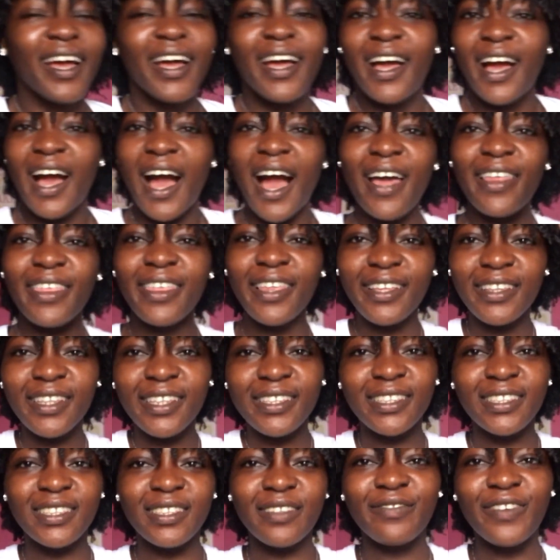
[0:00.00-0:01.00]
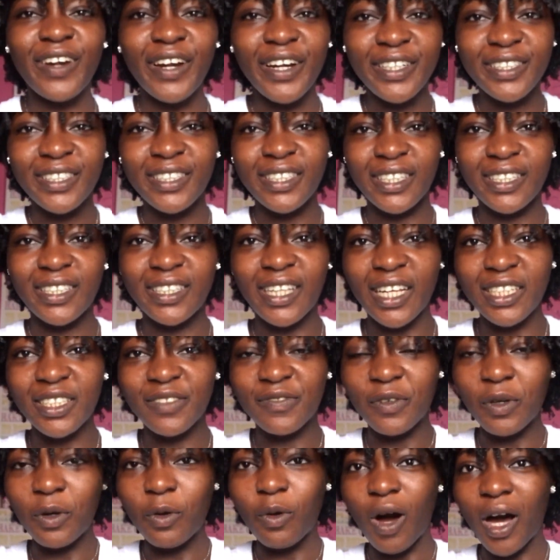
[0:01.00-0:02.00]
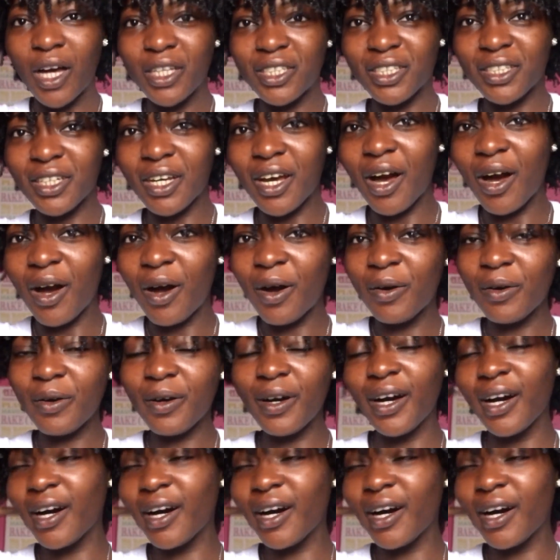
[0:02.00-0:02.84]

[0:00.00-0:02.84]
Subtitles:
I think this is a very successful wash and go.